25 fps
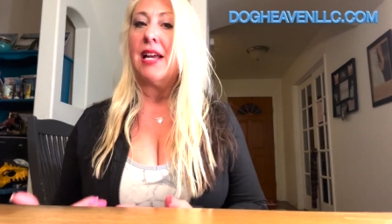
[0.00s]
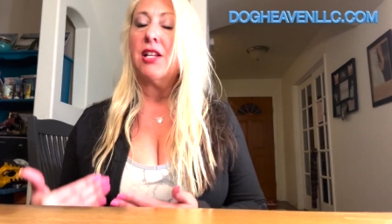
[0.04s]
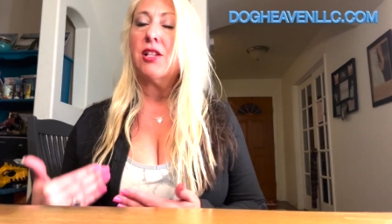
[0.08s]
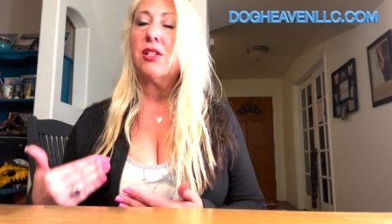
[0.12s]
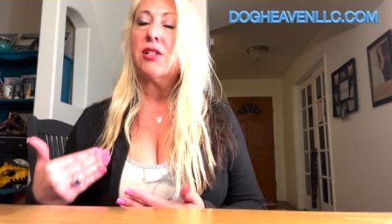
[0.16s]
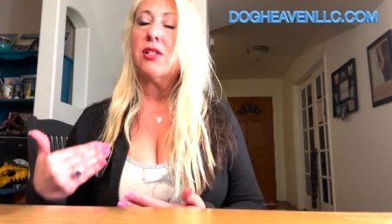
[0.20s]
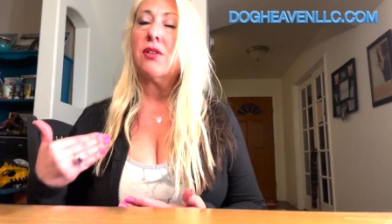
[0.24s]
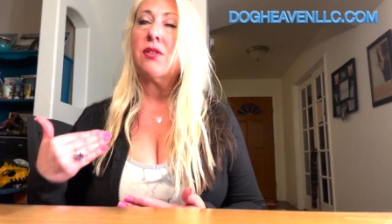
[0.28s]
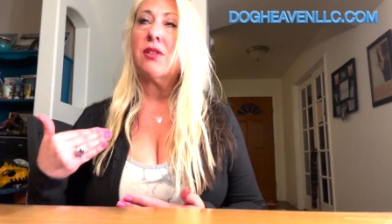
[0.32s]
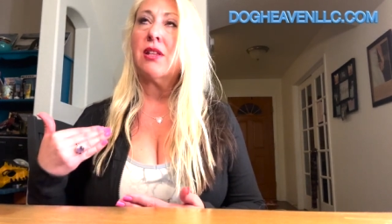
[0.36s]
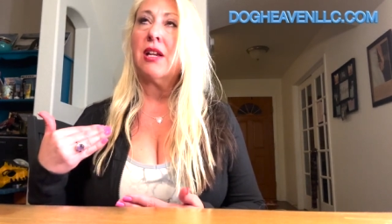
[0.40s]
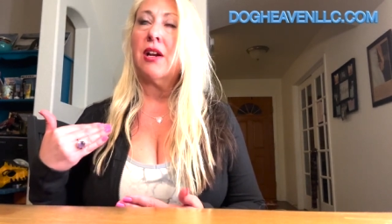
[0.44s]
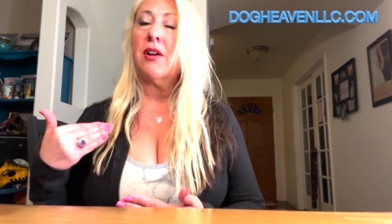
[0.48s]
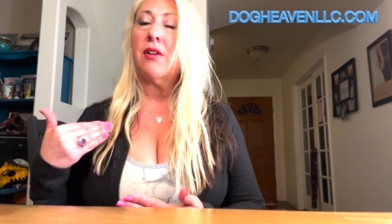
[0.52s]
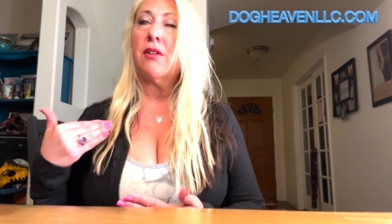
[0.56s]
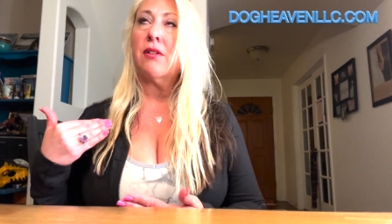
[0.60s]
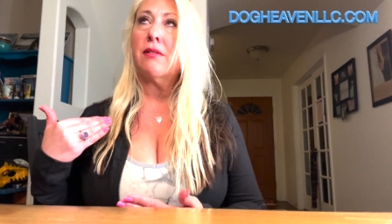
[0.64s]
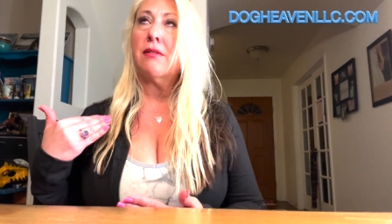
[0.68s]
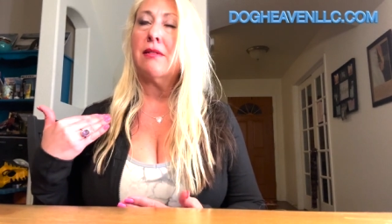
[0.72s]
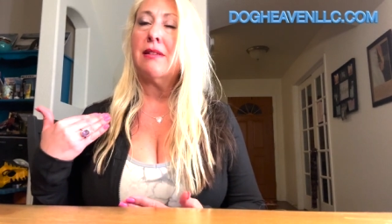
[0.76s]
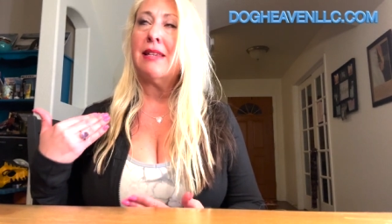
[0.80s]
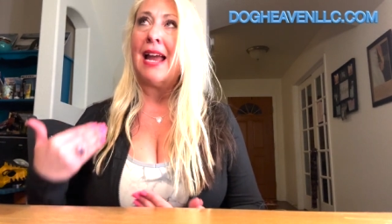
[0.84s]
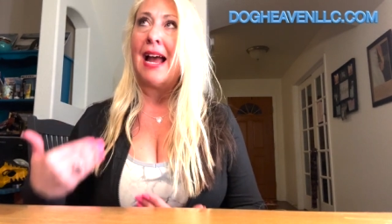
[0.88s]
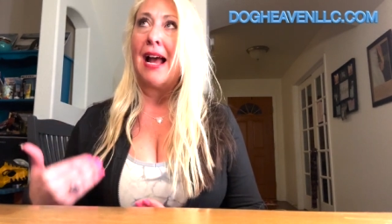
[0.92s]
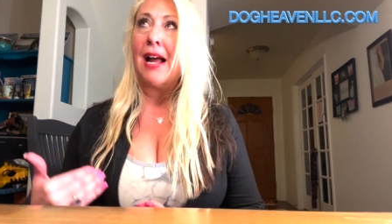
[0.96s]
And so they're
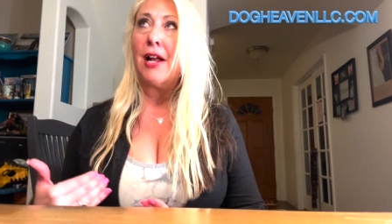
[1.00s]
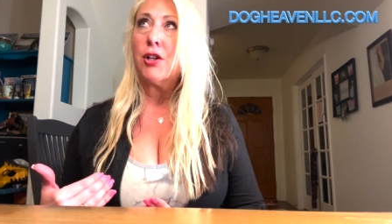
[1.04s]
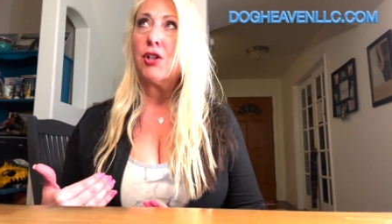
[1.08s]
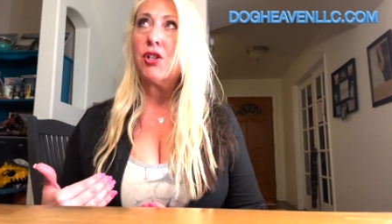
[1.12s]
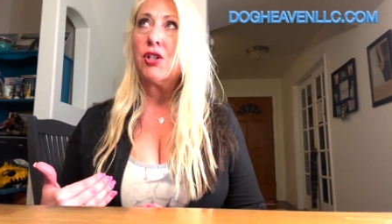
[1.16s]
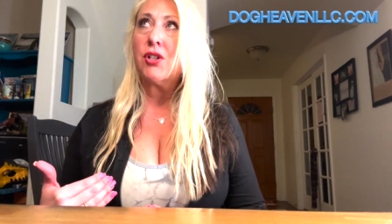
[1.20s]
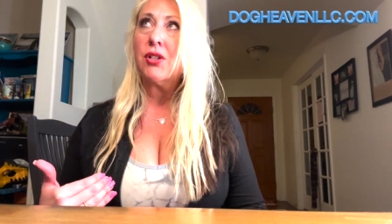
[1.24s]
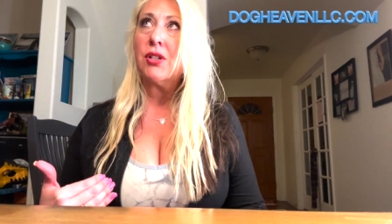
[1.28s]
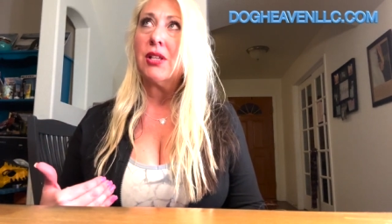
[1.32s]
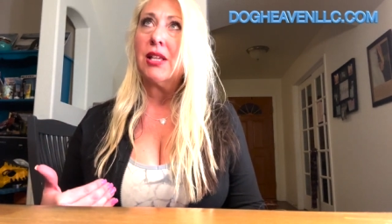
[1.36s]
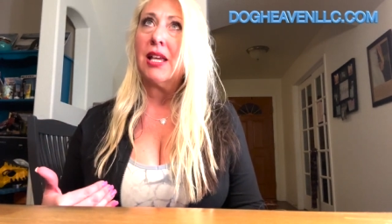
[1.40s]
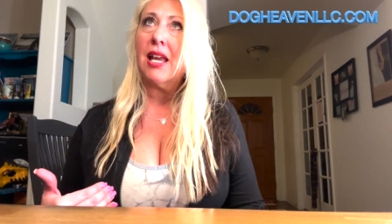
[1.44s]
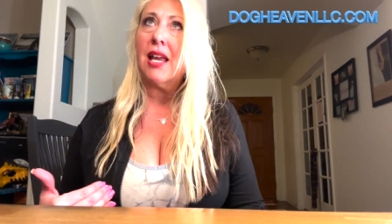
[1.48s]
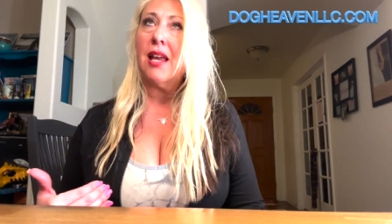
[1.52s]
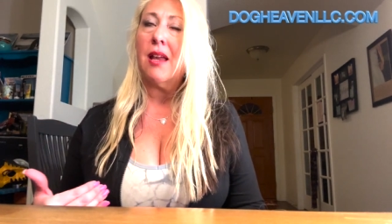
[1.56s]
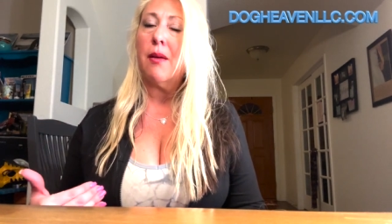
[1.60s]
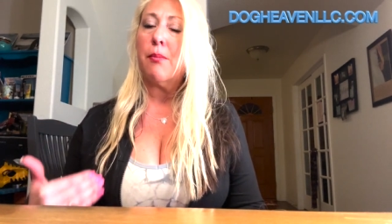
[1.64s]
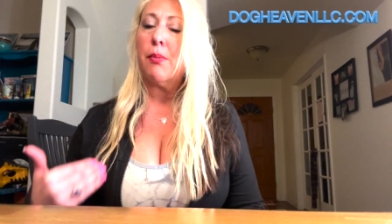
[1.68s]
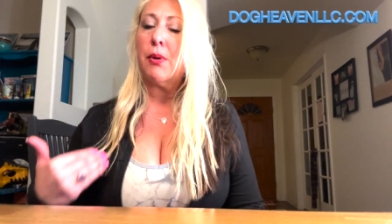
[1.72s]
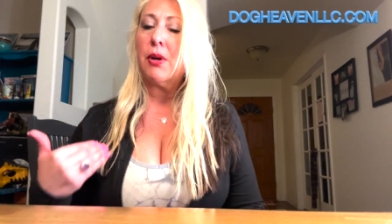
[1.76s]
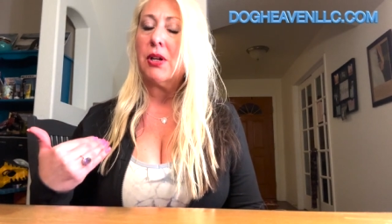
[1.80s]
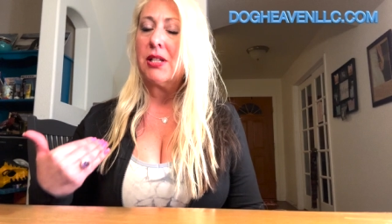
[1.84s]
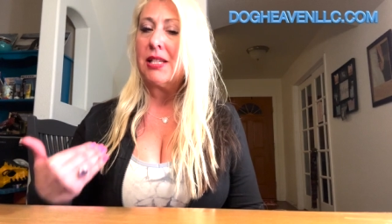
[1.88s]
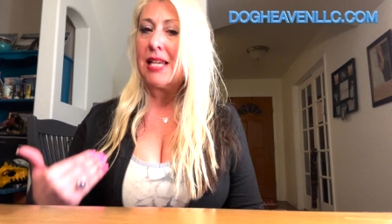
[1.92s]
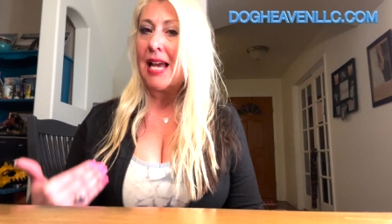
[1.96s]
naturally
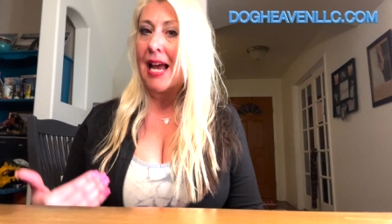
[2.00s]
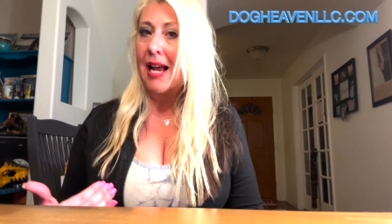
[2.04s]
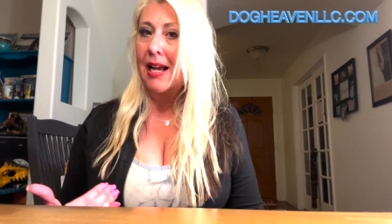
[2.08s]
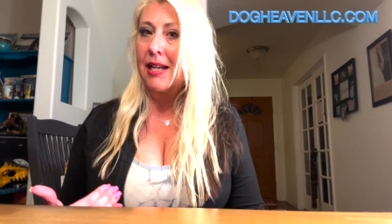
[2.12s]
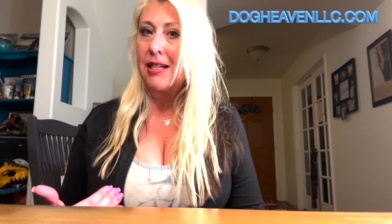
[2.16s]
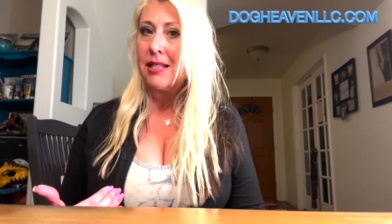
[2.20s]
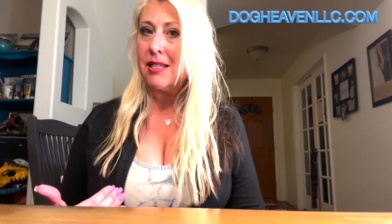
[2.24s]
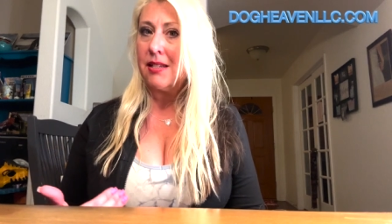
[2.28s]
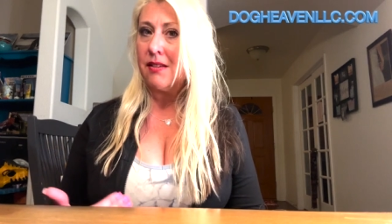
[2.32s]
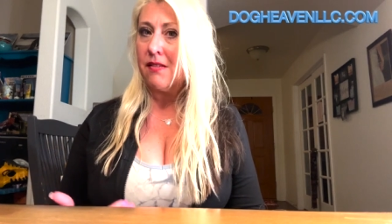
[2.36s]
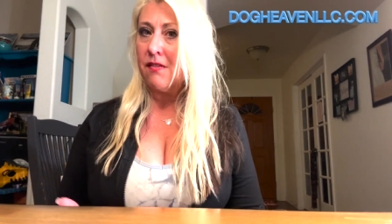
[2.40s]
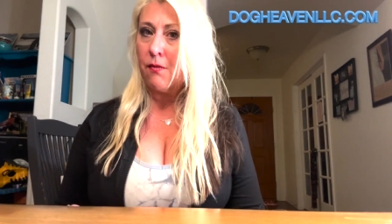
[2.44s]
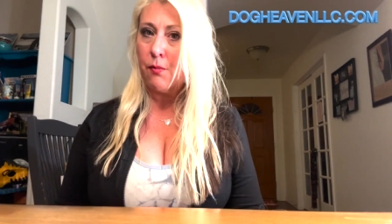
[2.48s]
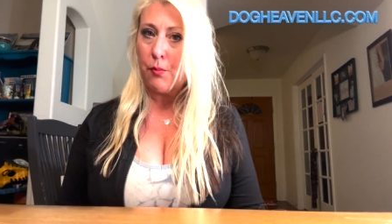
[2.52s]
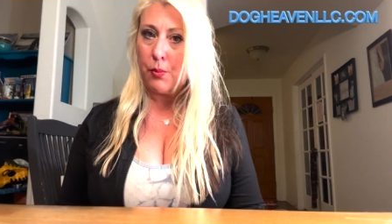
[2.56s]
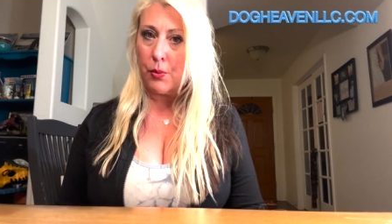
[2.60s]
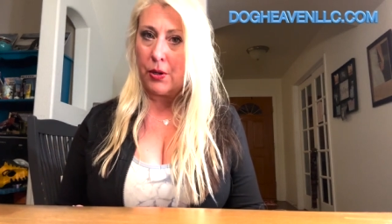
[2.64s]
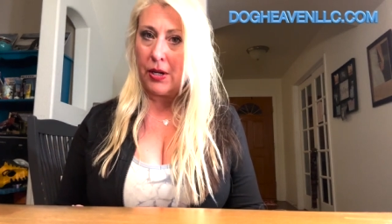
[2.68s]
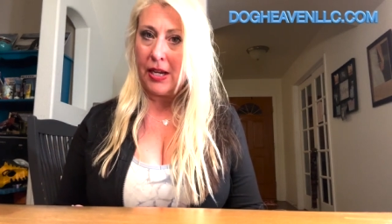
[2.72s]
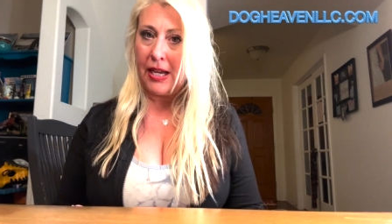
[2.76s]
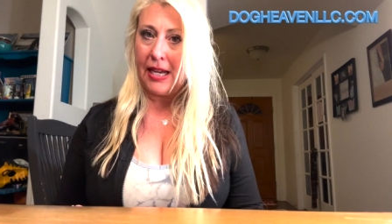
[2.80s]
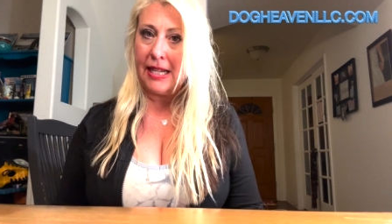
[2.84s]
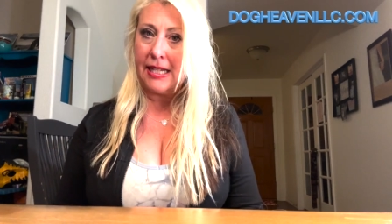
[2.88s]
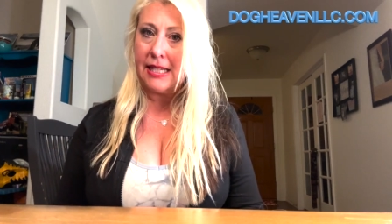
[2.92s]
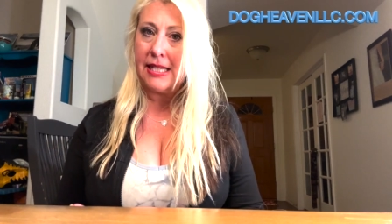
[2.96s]
protective
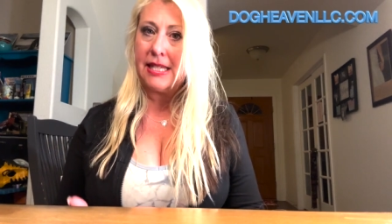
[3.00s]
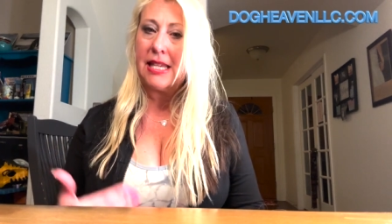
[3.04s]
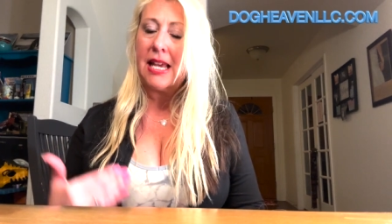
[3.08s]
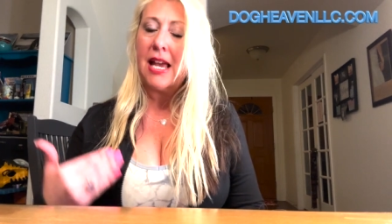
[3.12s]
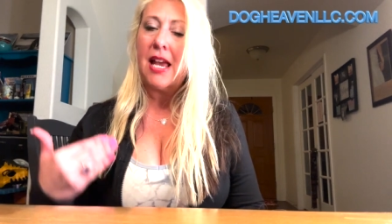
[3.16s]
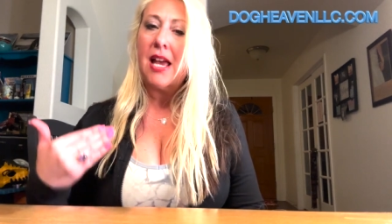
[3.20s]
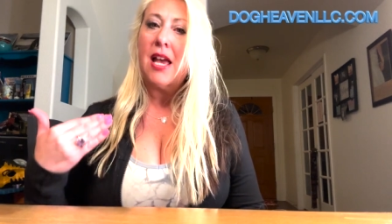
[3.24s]
breeds.